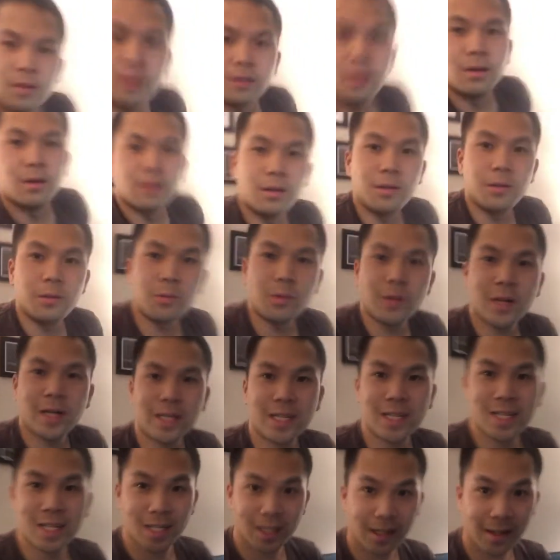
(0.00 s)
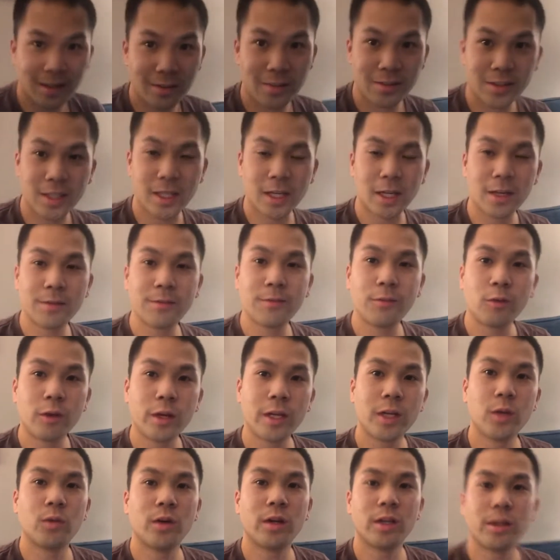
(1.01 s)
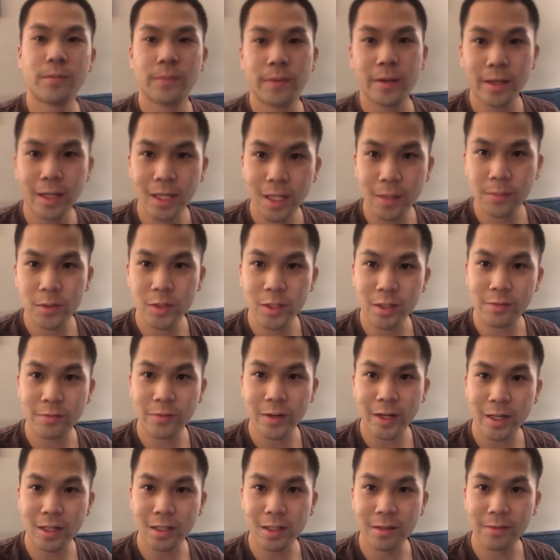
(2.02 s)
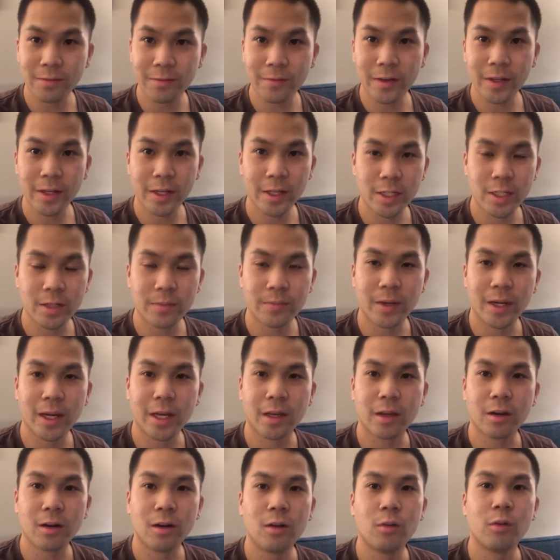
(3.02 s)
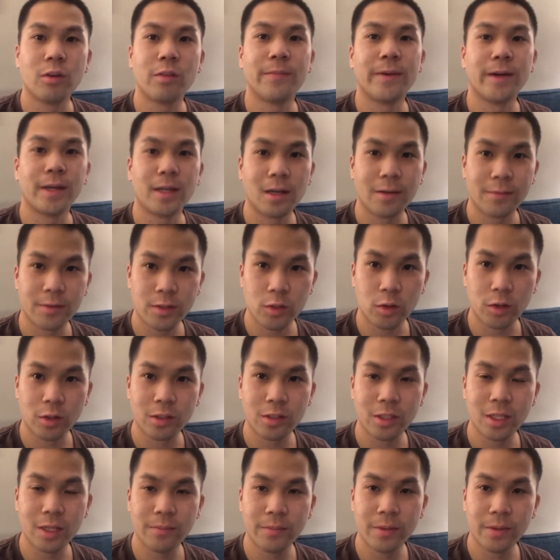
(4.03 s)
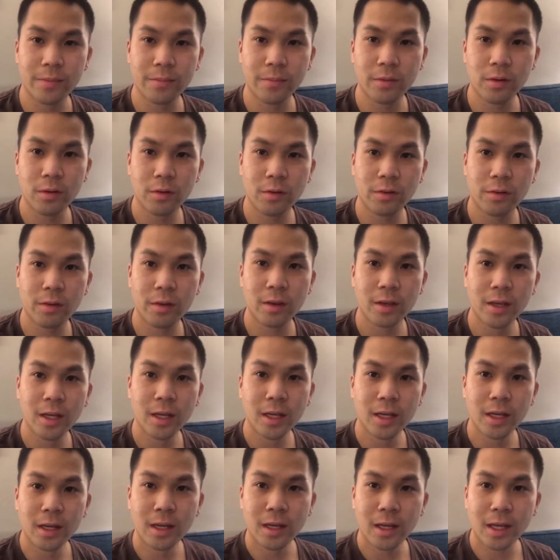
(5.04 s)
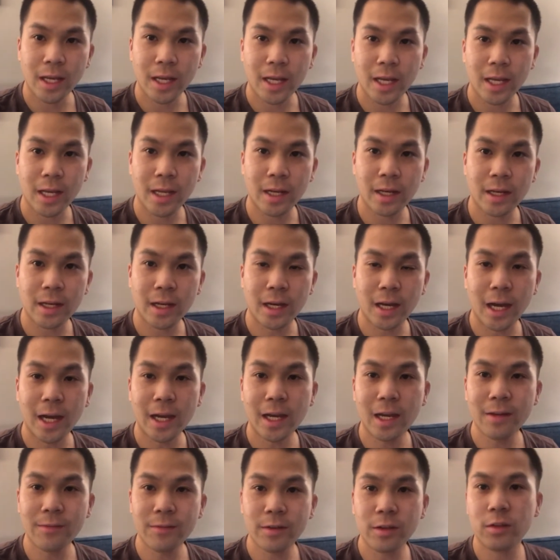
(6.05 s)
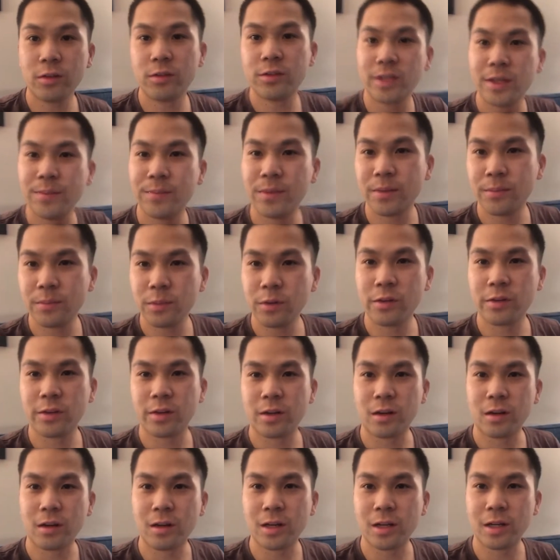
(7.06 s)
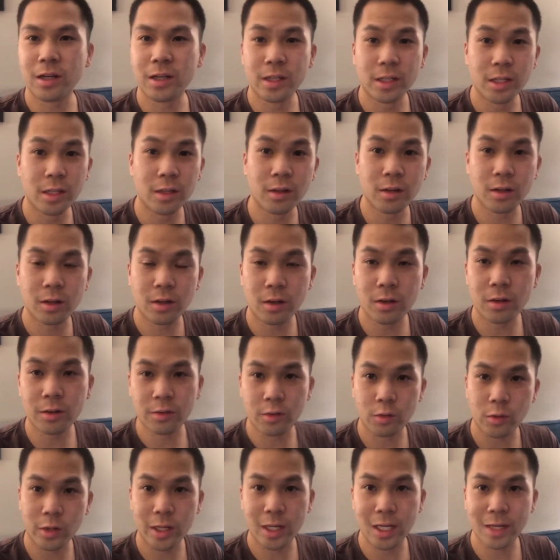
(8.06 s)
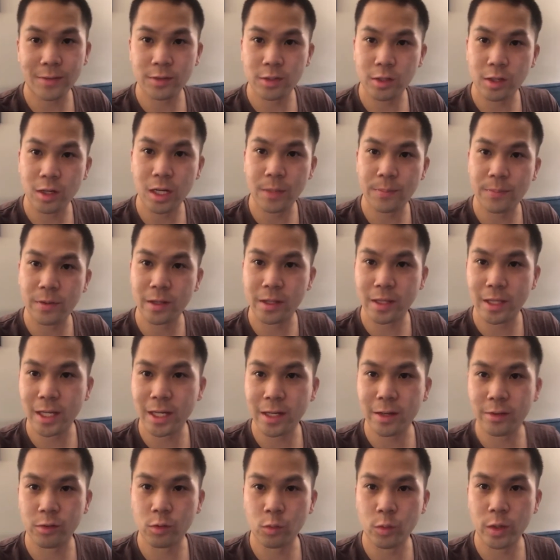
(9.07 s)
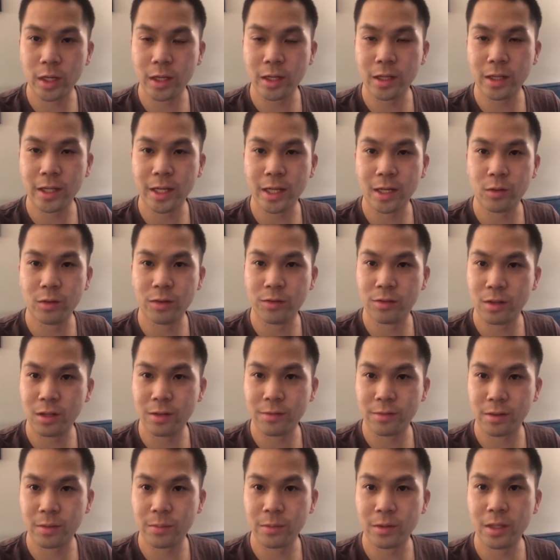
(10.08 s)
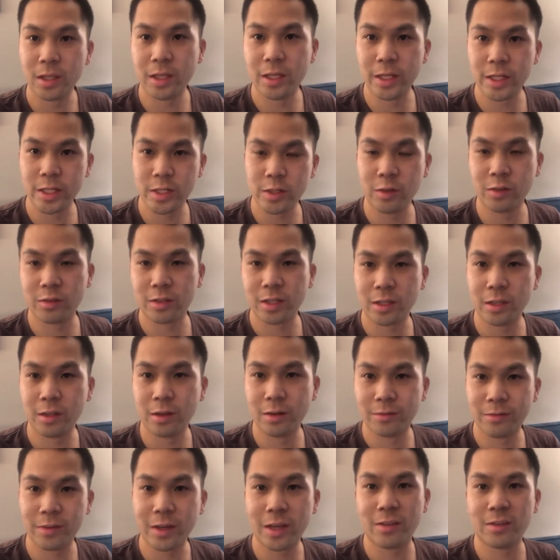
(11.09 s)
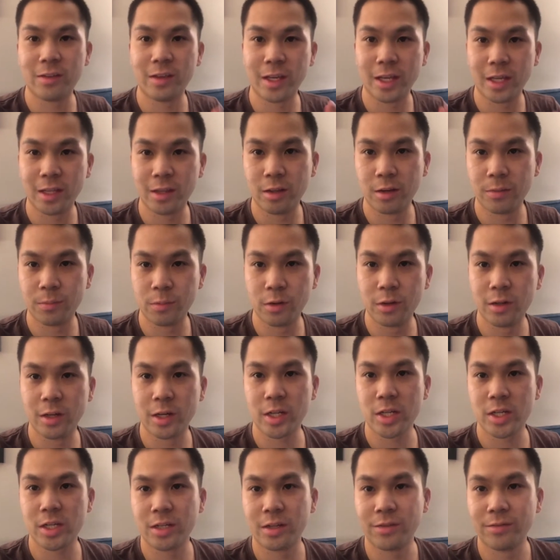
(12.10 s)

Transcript: Alright guys, 10:41 p.m. just finally finished my call with my offshore team members. And I have other team members that are on another call, so I have to hop on that as well and resolve some of the issues that they're facing in their production